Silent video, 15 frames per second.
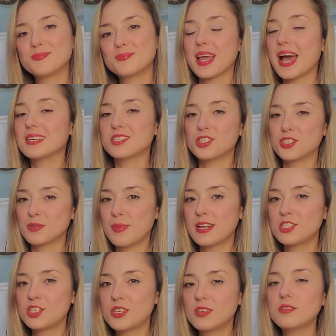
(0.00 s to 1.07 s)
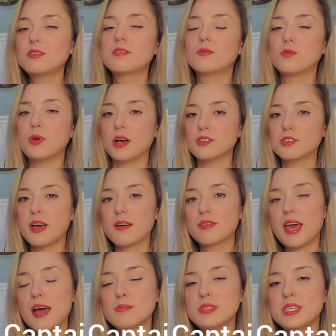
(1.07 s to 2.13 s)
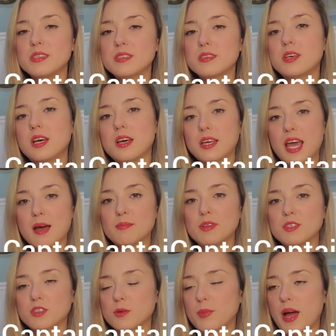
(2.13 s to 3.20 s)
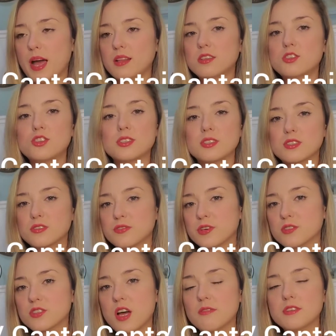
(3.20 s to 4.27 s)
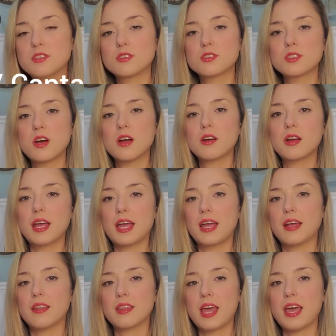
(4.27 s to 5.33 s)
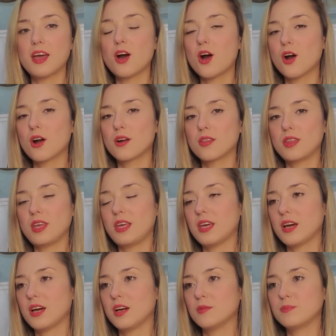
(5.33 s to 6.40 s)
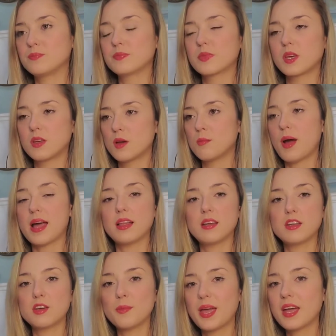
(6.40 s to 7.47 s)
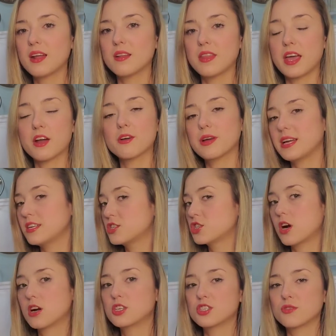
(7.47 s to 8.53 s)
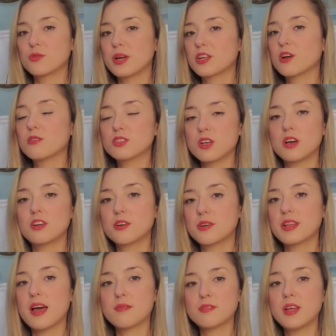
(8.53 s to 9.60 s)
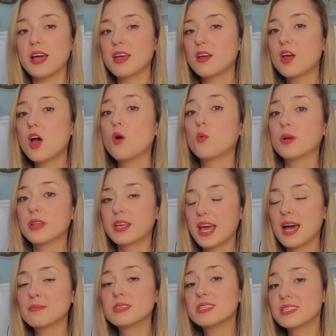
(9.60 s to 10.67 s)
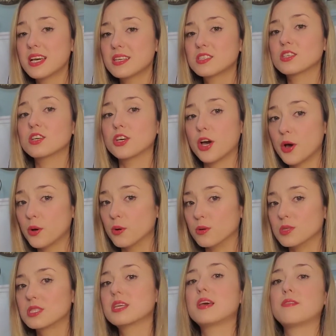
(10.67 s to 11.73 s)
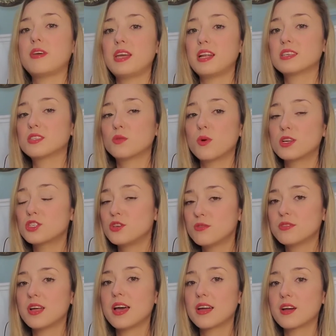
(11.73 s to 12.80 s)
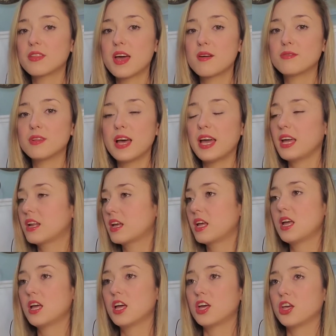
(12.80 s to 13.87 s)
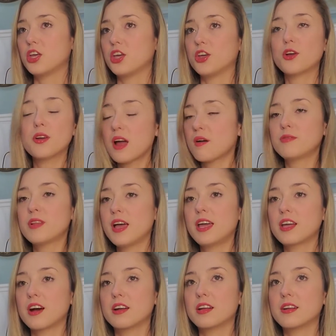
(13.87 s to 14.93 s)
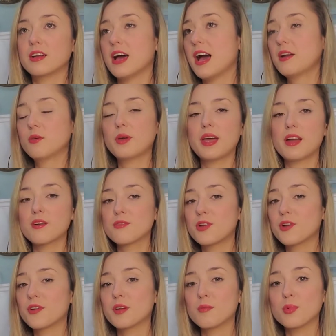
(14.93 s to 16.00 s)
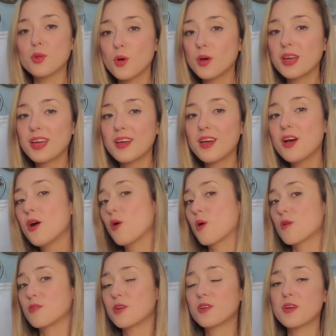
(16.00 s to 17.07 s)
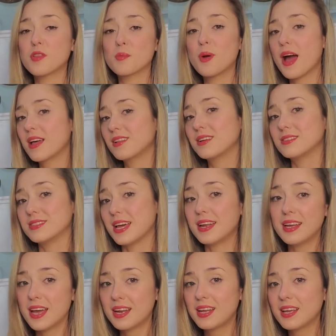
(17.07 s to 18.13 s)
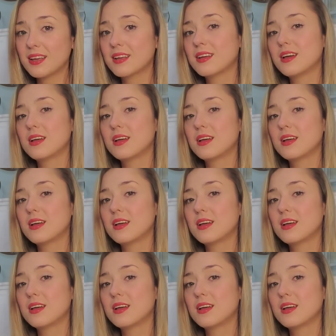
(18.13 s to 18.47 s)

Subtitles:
As I just mentioned, we also have captains. Captains are pilots just as first officers are, and they are the pilot in command. They are in charge of what goes on during that flight. What the captain says goes. If he doesn't want you flying on that flight, you're not flying on it. I don't care if you're an employee or if you're another pilot deadheading.